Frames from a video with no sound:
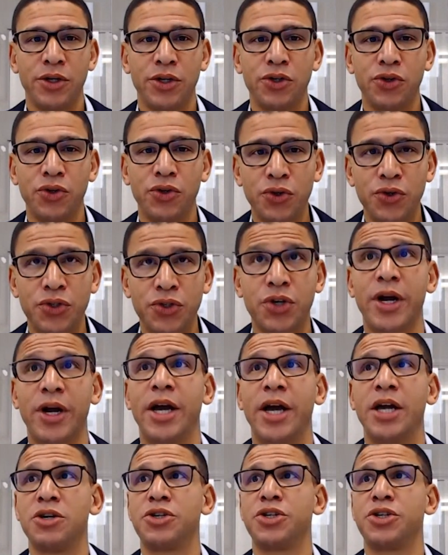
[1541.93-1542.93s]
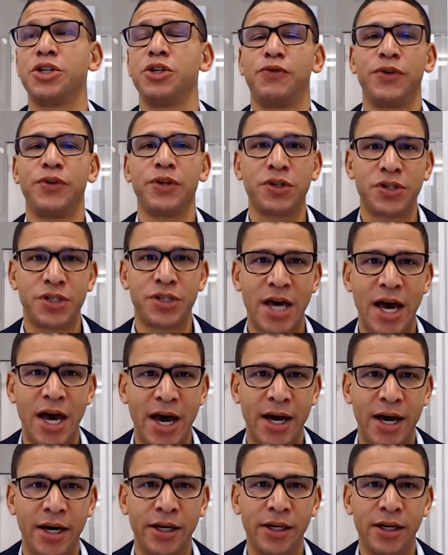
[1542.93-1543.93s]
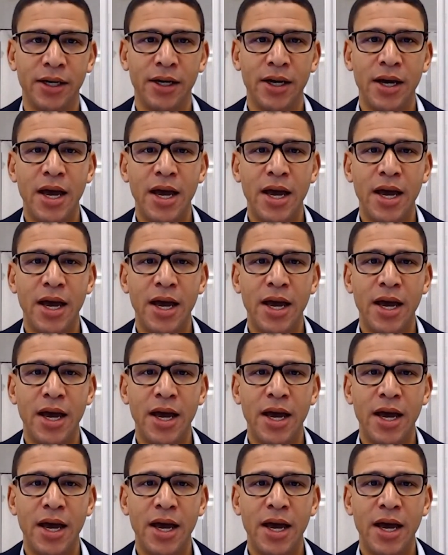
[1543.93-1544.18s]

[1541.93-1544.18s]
You lose your energy, you feel sad.